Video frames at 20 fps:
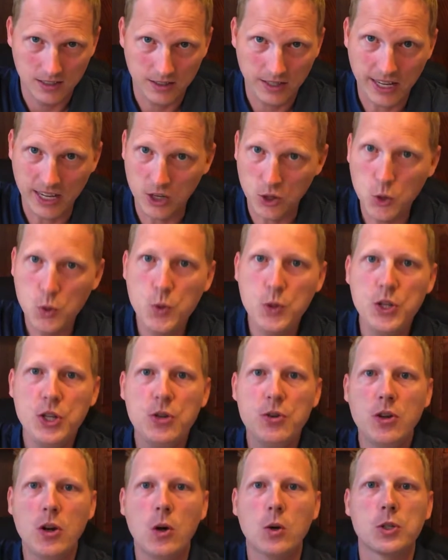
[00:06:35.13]
Okay, who do
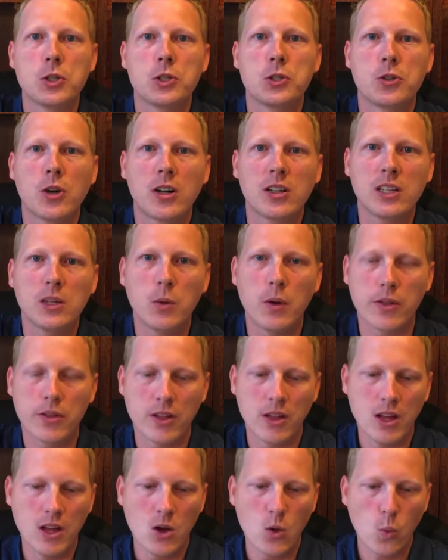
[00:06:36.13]
you know struggling with
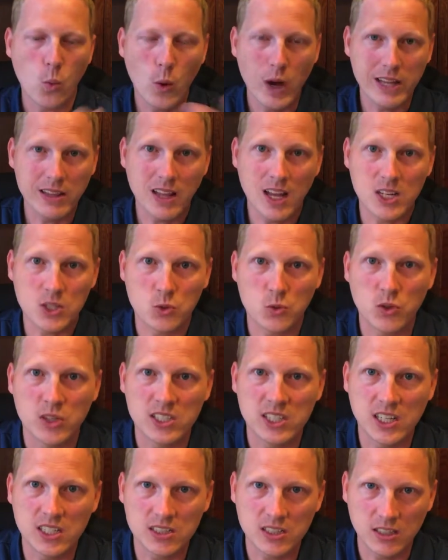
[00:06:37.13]
weight loss
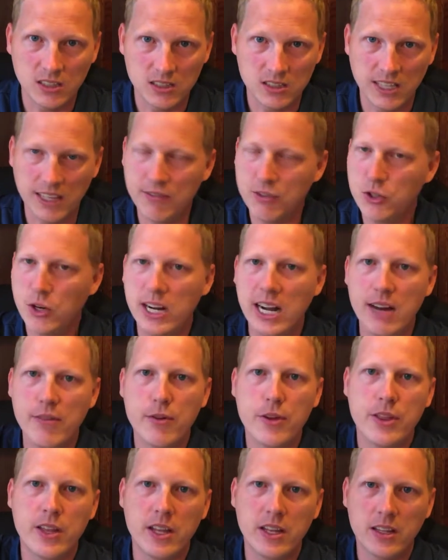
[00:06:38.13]
resistance? They've tried
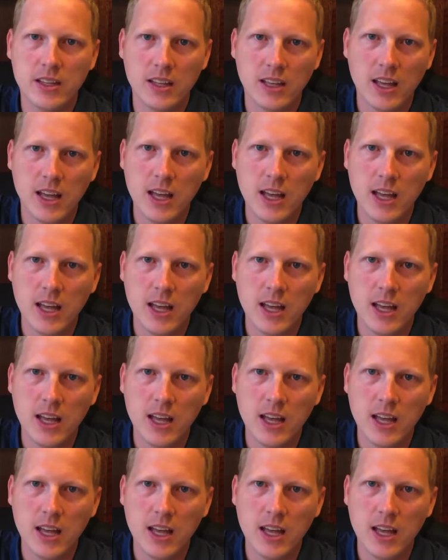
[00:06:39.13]
everything.